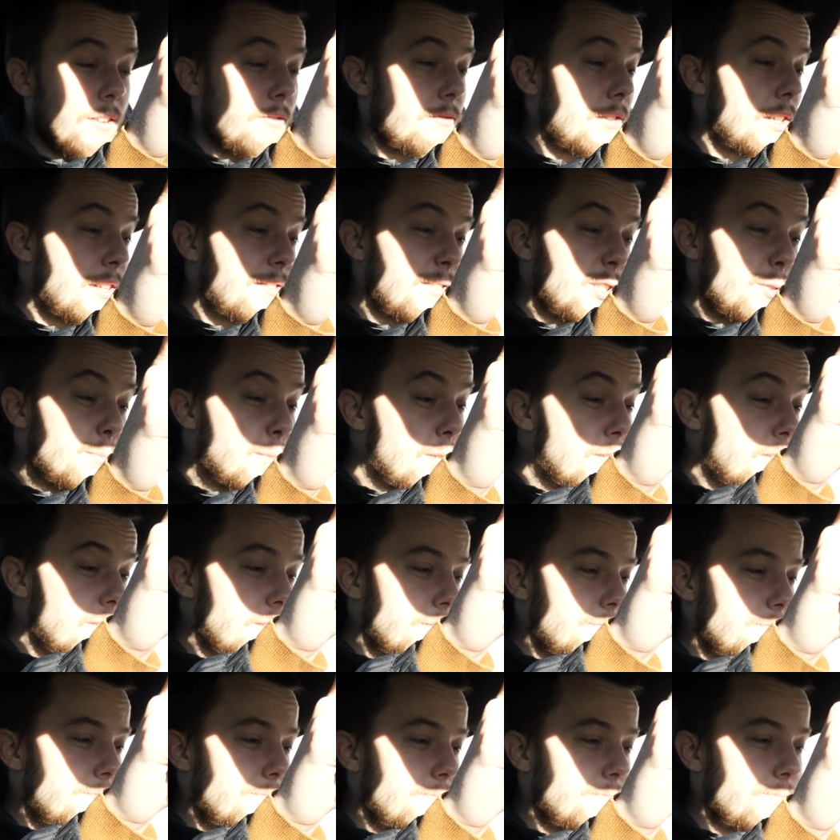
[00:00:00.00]
Rear view mirror,
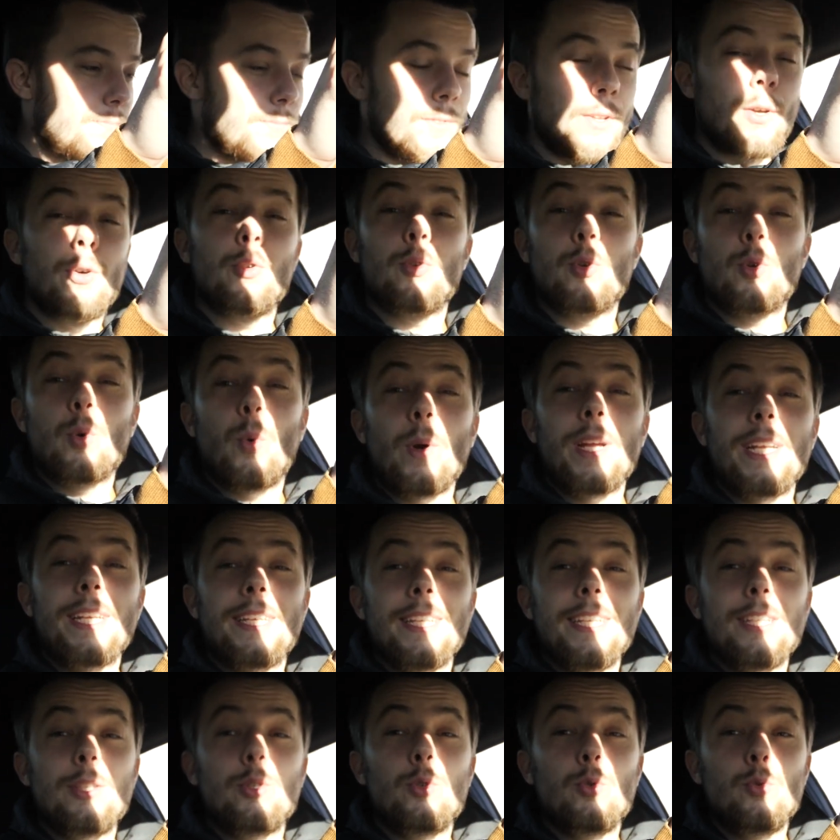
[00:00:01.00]

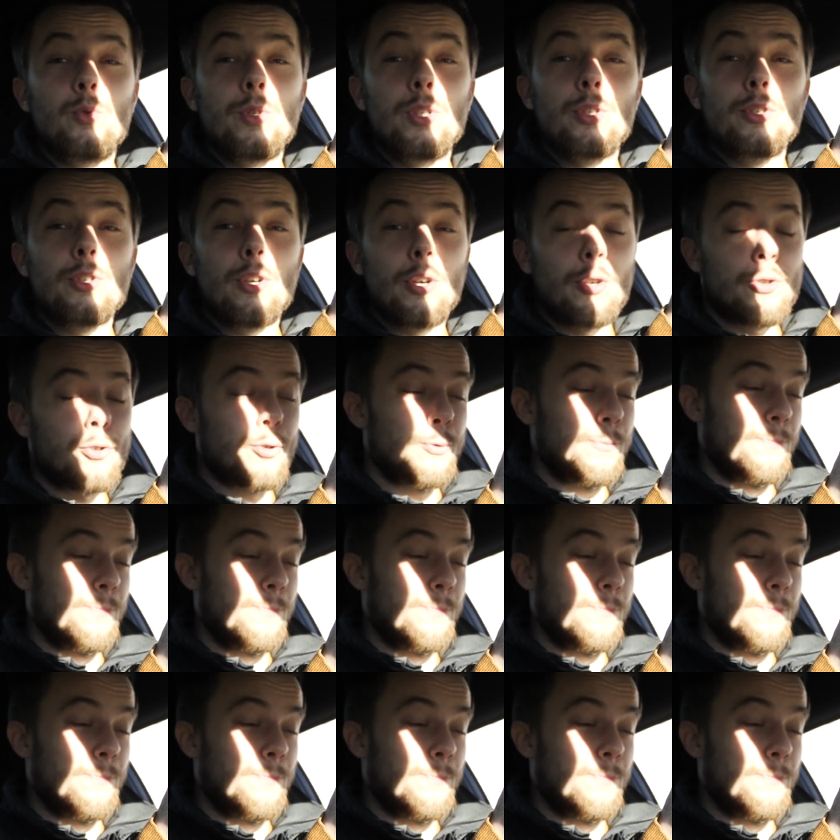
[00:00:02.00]
22 euros.